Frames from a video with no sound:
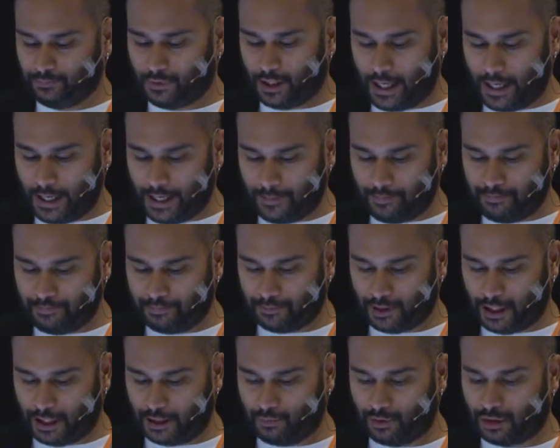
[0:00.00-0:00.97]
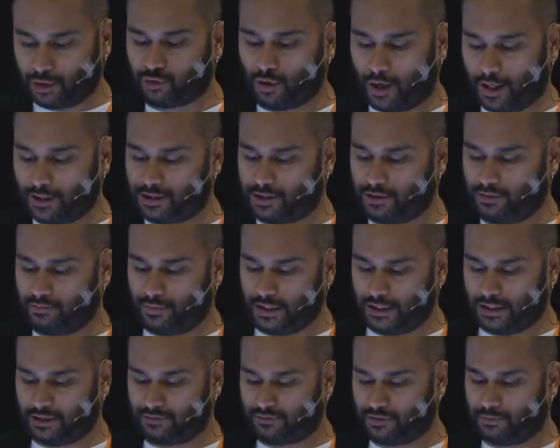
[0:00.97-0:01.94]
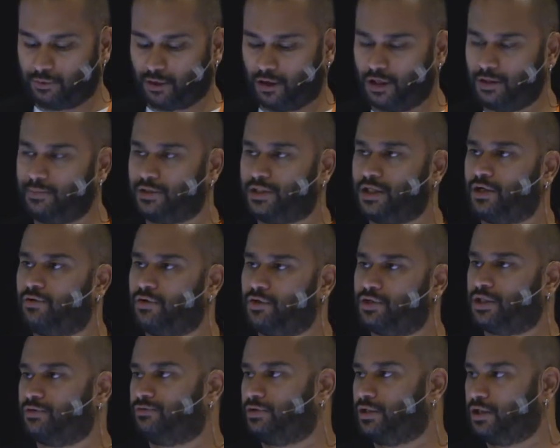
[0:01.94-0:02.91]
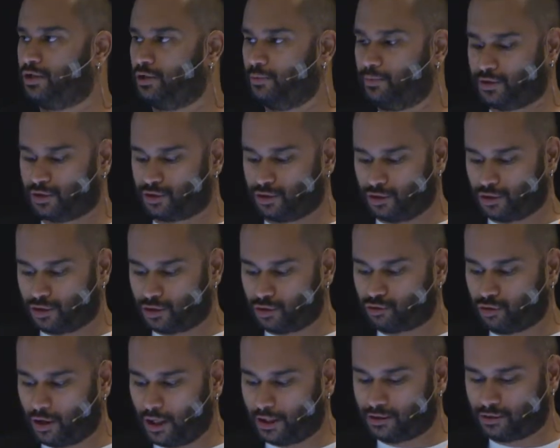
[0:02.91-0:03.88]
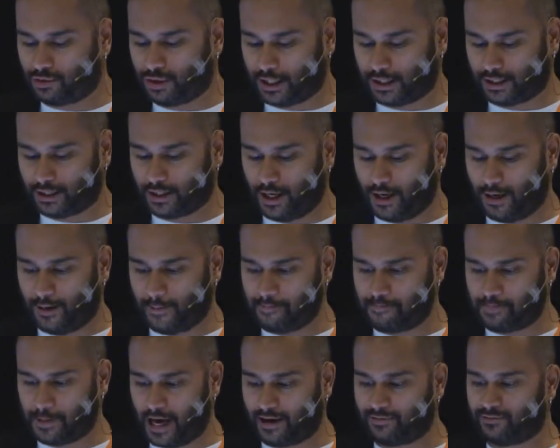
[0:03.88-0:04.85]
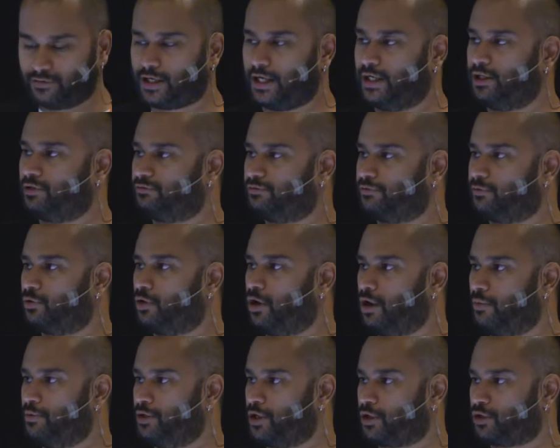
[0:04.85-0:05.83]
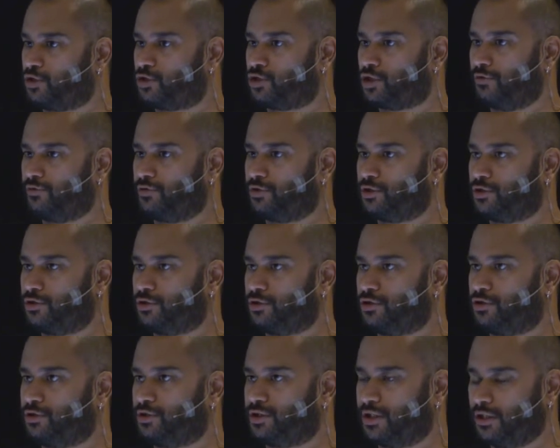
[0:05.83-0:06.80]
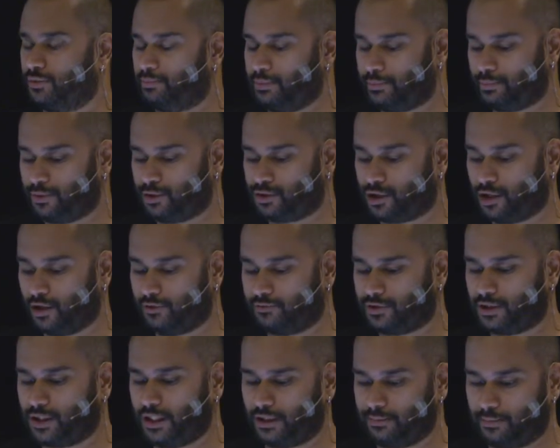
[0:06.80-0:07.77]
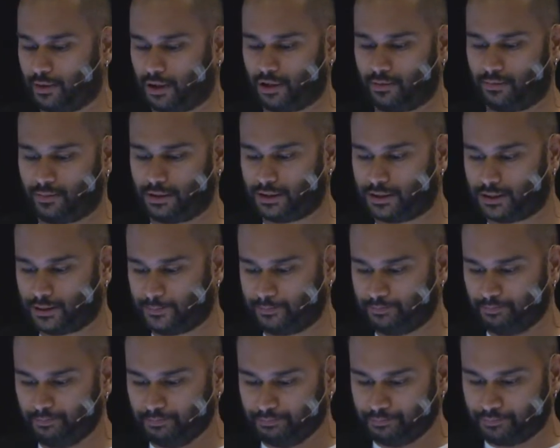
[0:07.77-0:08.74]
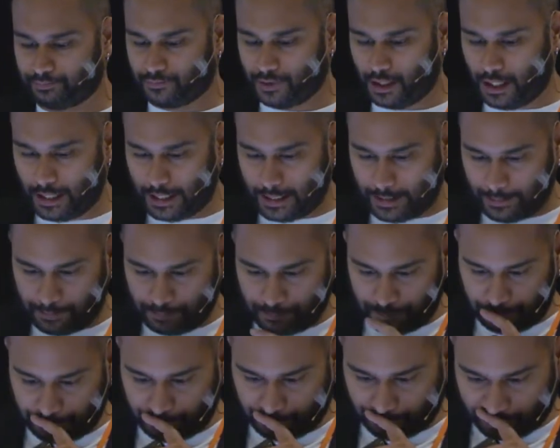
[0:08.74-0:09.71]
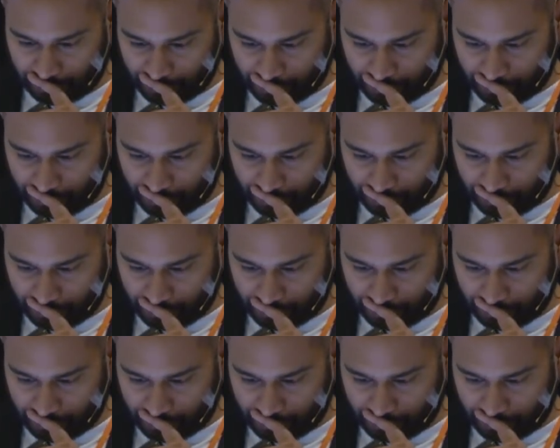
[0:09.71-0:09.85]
And we tried to meet different parliamentarians, even in the oppositions, to try to advocate for harm reduction services to still be preserved in Parliament. But